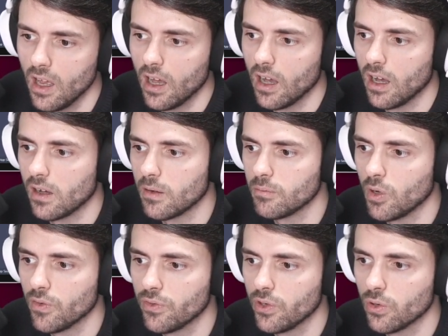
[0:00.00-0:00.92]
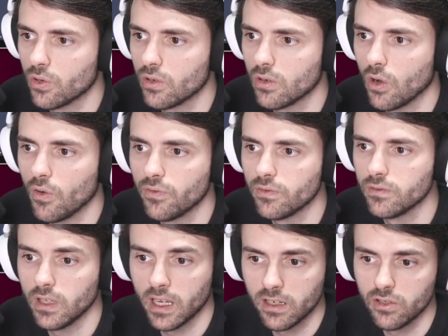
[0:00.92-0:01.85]

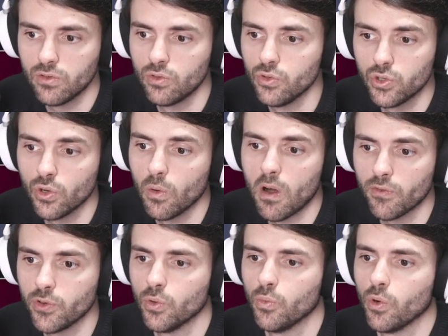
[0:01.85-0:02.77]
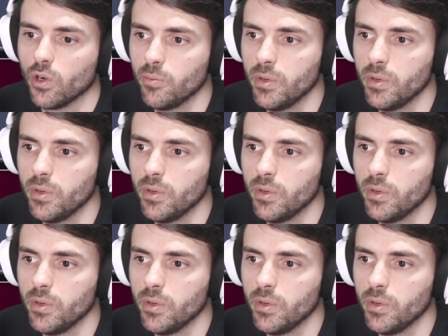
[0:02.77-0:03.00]
and to show off your work